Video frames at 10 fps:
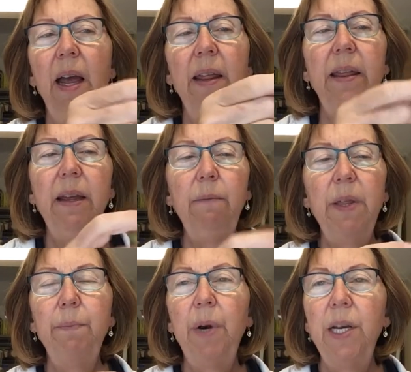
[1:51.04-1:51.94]
The thing
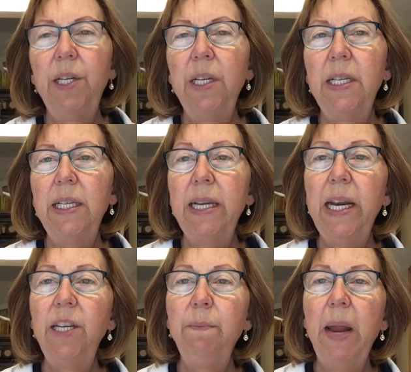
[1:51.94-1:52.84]
with brushes is
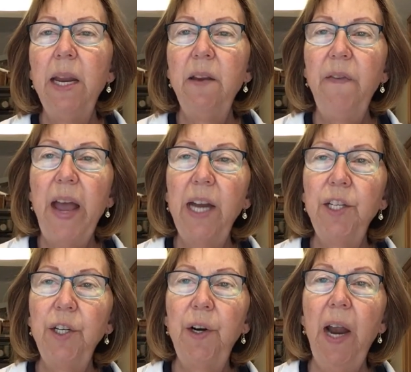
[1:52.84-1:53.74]
each
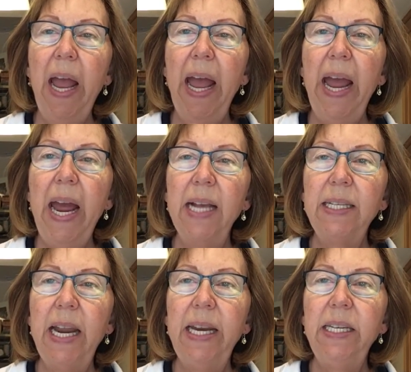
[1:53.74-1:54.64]
manufacturer has
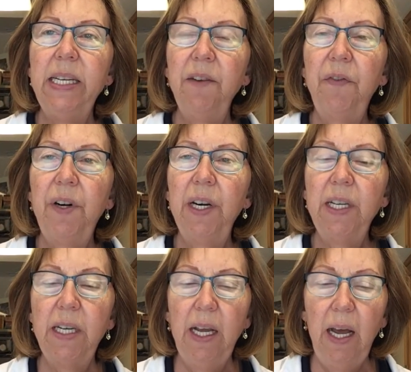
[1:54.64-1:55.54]
a
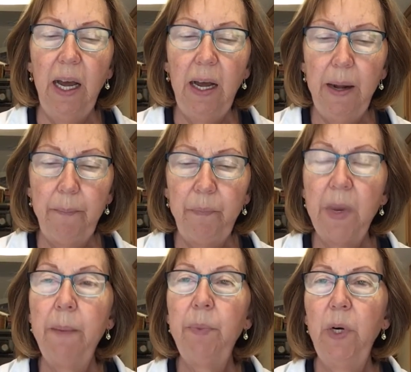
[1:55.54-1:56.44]
different
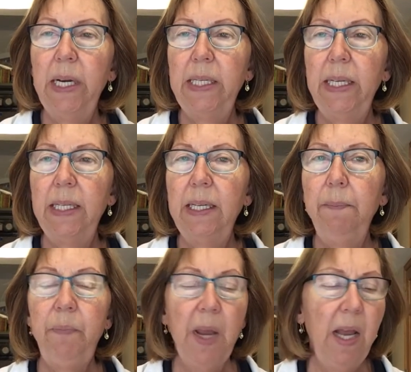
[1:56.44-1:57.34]
numbering
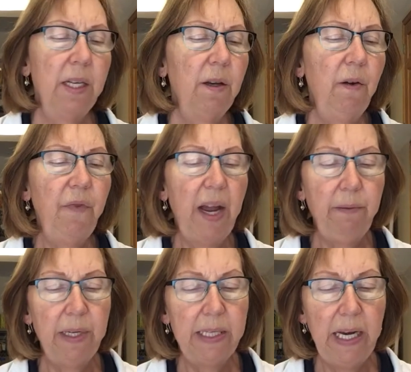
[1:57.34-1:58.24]
system. So if I
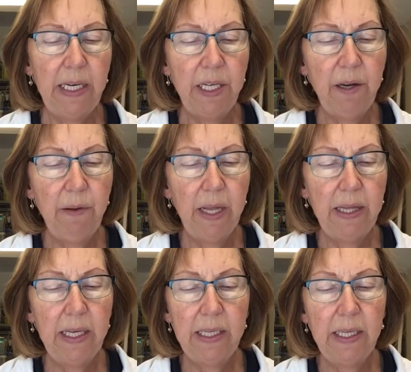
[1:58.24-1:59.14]
would say to you that
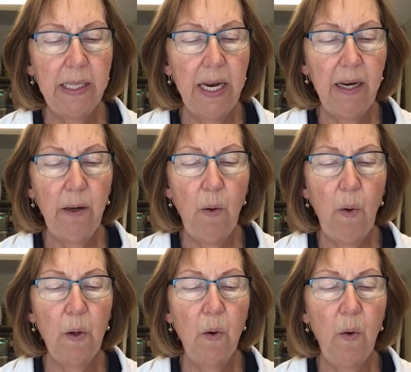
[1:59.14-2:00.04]
this is a
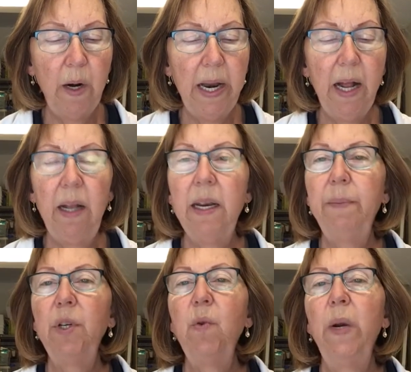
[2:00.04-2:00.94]
Lowell Cornell
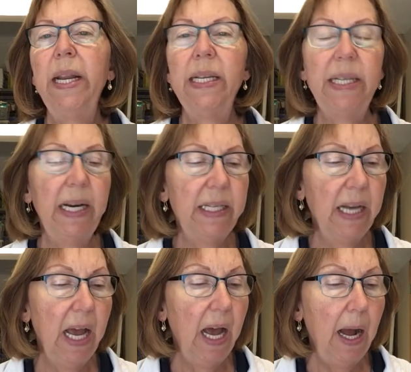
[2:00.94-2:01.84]
number 26
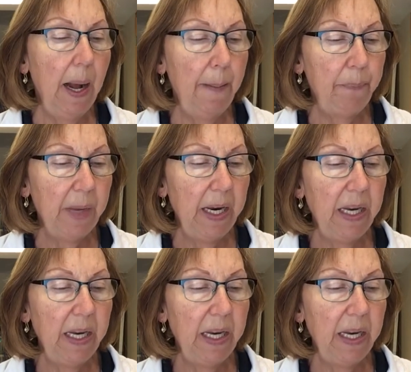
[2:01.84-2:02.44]
in a